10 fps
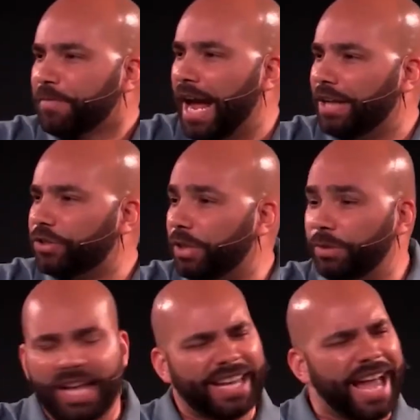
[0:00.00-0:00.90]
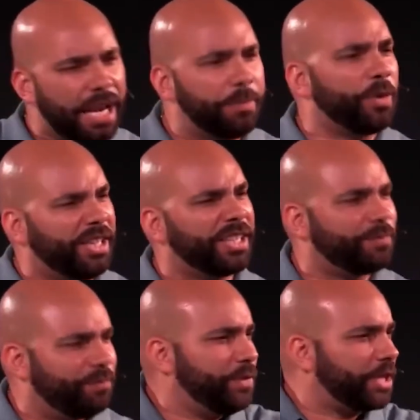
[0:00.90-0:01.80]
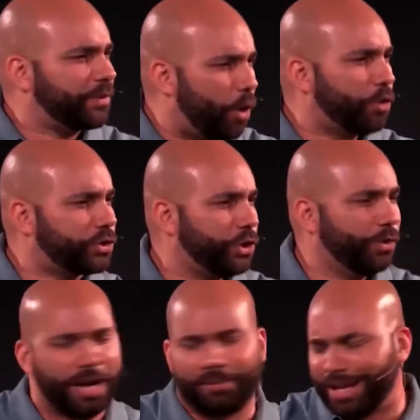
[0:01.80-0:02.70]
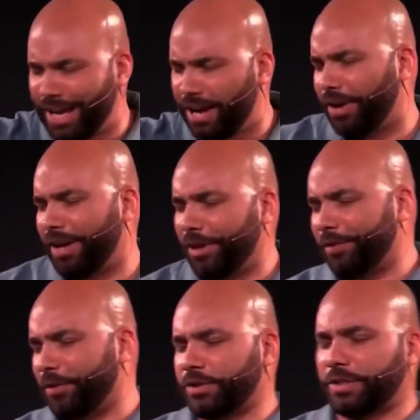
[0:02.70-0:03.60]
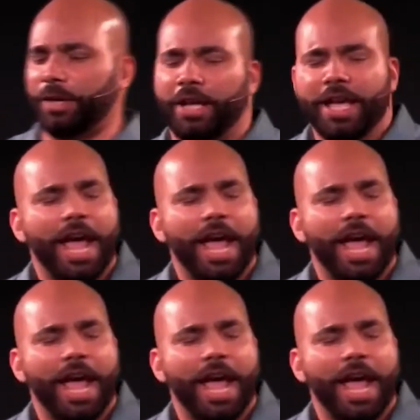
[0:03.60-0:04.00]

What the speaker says: And she was like, hey, let me read this verse to you. And I'm like, yeah, go ahead and read the verse to me.